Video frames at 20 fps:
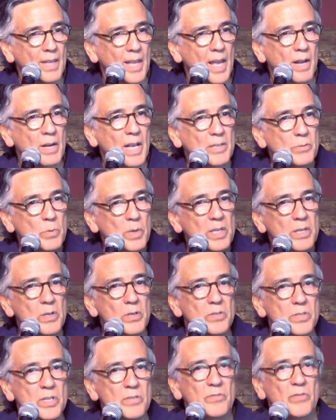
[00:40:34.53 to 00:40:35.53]
And as we
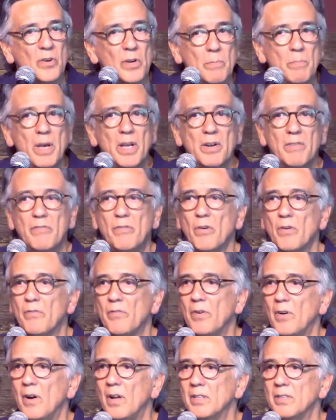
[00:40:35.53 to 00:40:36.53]
use this for a metaphor
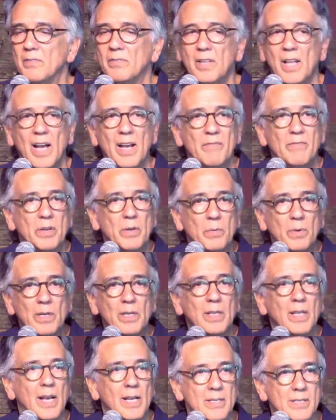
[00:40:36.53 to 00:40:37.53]
for all of life, we
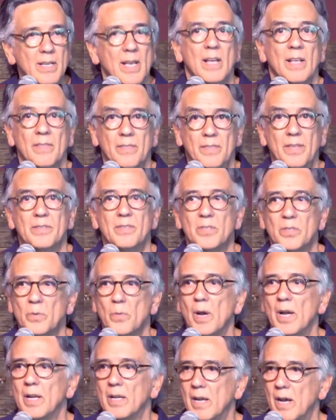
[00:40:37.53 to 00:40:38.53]
realize this is
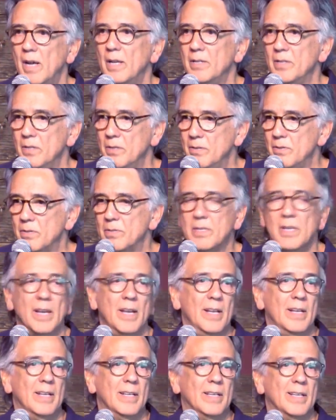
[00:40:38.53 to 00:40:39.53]
why God used
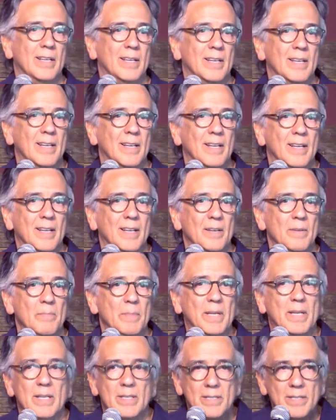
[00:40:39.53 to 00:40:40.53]
it.
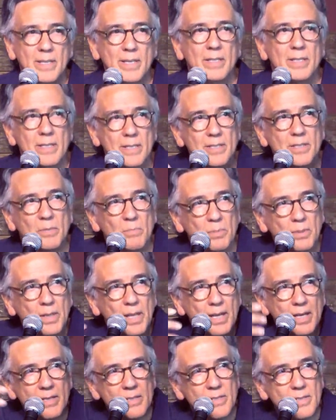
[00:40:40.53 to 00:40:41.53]
Because this is the
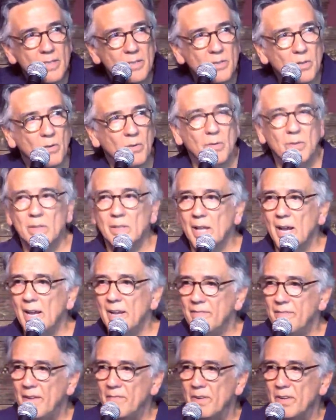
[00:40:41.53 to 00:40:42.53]
place, this whole
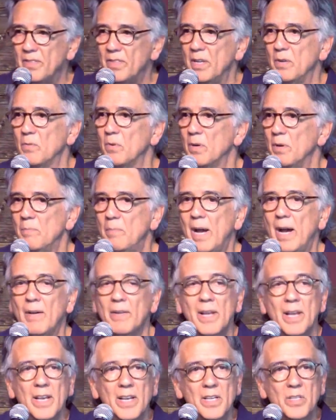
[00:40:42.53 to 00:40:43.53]
life, everything we're
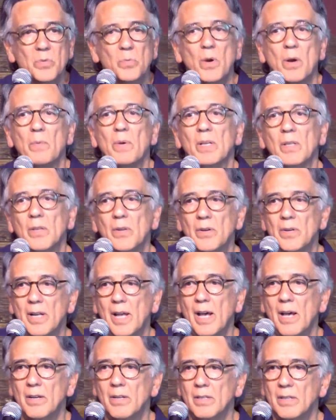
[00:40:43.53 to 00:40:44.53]
about is where we learn
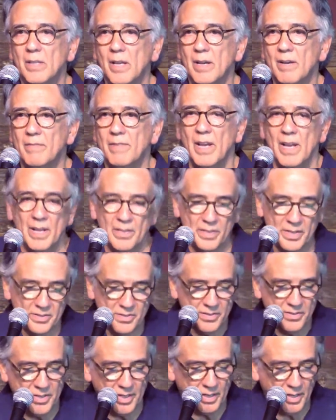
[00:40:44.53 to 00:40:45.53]
how to love.
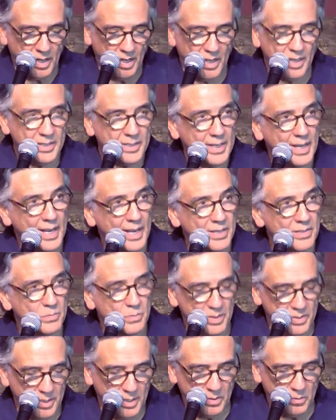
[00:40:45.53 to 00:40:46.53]
This is the context
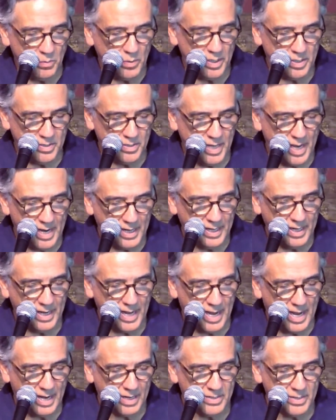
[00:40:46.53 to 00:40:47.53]
within which that can
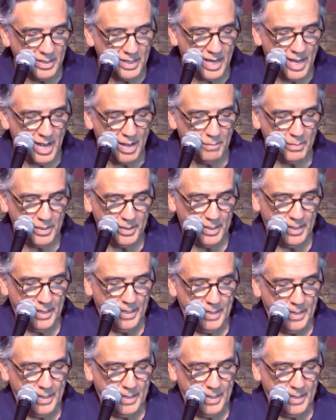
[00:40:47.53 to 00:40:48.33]
actually happen.